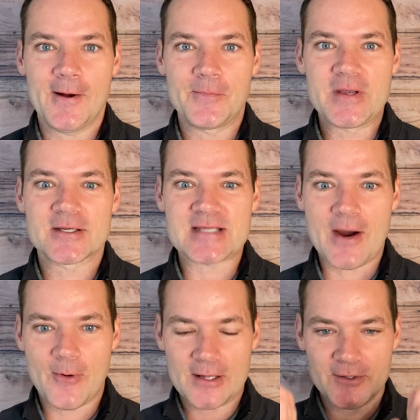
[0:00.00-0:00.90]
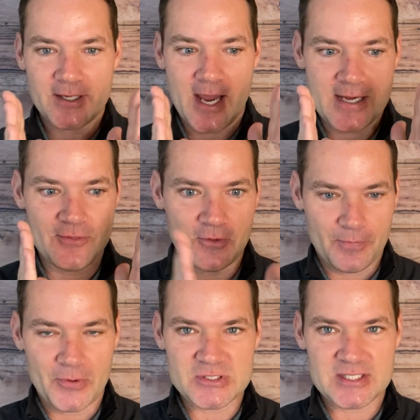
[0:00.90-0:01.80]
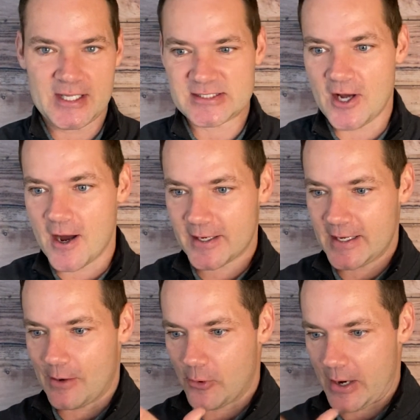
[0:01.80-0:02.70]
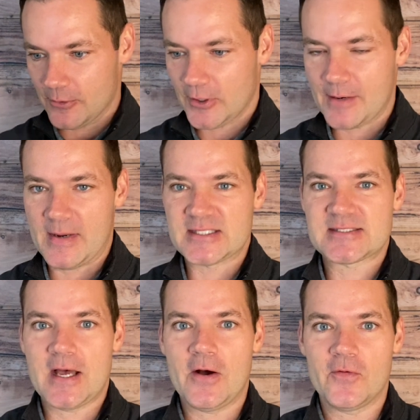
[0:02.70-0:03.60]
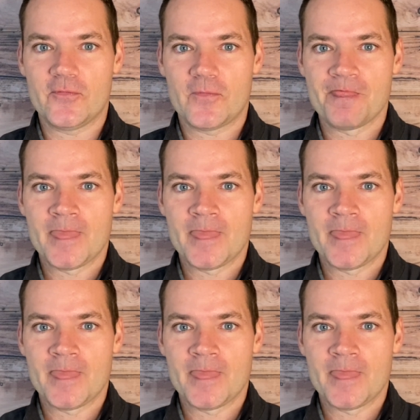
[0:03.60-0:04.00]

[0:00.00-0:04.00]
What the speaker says: because I want to look at either the person that's talking or I want to look at myself,